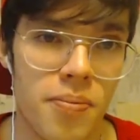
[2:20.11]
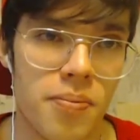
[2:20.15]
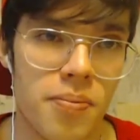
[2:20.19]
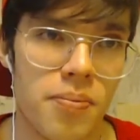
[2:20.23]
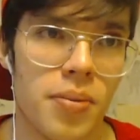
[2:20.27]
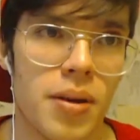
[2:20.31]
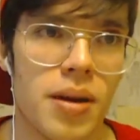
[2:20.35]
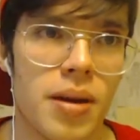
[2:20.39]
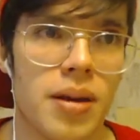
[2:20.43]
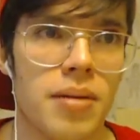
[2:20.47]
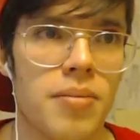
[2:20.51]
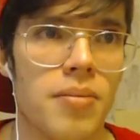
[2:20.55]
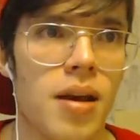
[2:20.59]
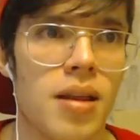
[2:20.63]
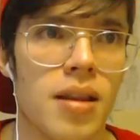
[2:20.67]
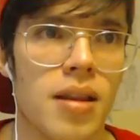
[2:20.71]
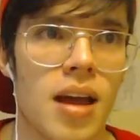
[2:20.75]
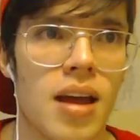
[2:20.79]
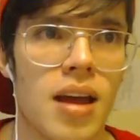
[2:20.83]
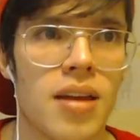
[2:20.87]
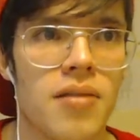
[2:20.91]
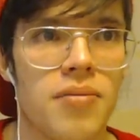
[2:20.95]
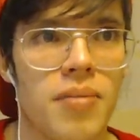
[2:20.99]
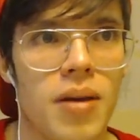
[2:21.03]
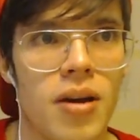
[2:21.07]
but a
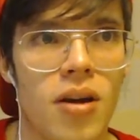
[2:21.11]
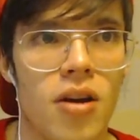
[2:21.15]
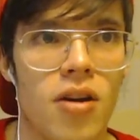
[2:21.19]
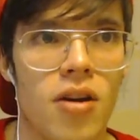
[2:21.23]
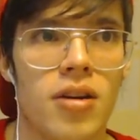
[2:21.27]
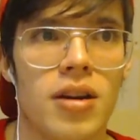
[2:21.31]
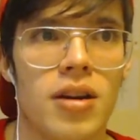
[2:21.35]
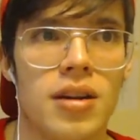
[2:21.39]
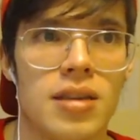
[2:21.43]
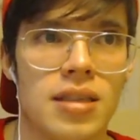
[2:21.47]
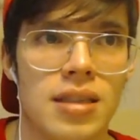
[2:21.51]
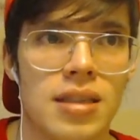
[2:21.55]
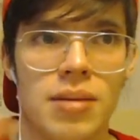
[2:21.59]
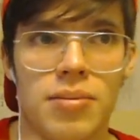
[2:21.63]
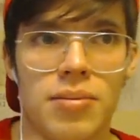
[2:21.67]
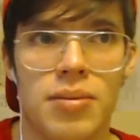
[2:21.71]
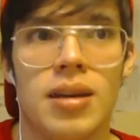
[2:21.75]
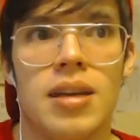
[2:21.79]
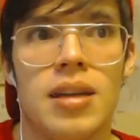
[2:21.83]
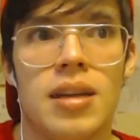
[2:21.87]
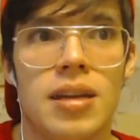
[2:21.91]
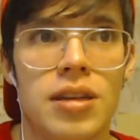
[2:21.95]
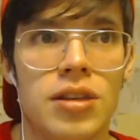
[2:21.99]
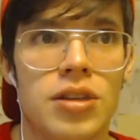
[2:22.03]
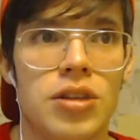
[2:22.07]
lot of my art is
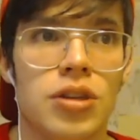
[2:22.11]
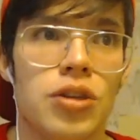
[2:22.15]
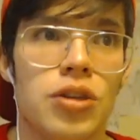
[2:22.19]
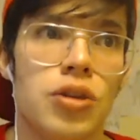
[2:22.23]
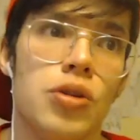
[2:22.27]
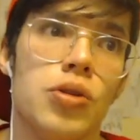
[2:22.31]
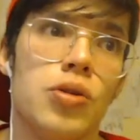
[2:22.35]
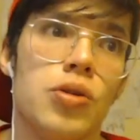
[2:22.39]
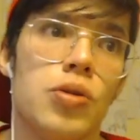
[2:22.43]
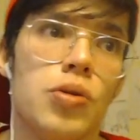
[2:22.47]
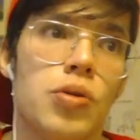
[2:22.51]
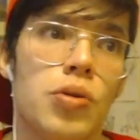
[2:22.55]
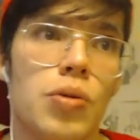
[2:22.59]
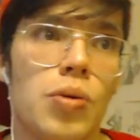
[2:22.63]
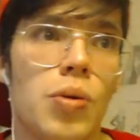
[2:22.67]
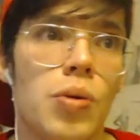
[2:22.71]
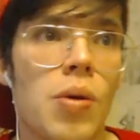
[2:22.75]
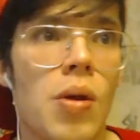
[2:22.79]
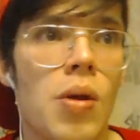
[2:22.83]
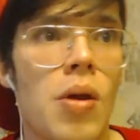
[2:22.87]
limited to